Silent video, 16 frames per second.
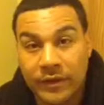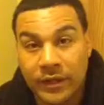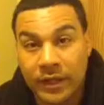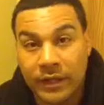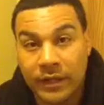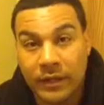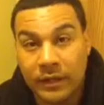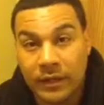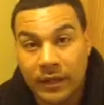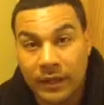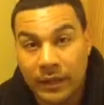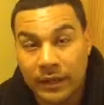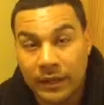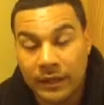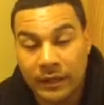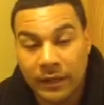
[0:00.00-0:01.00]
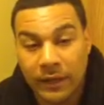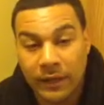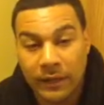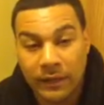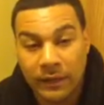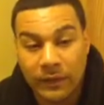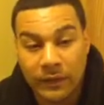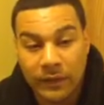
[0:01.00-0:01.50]
thing. And uh,
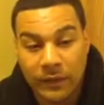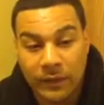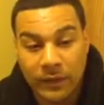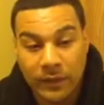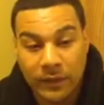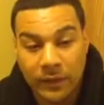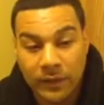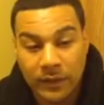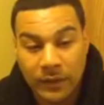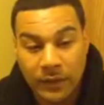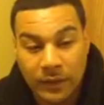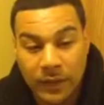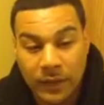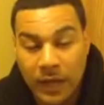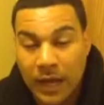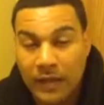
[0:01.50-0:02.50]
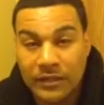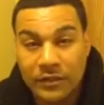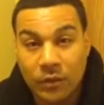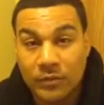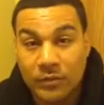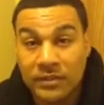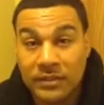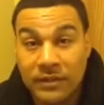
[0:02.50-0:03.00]
I just
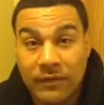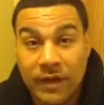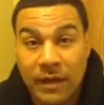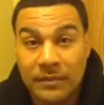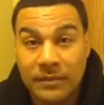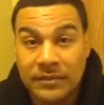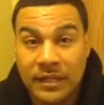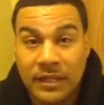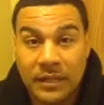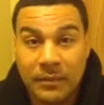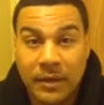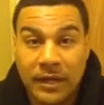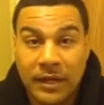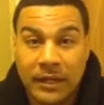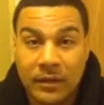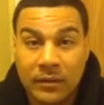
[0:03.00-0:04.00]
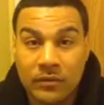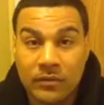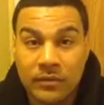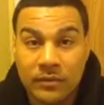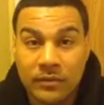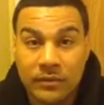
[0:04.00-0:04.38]
hope this never happens to anybody else.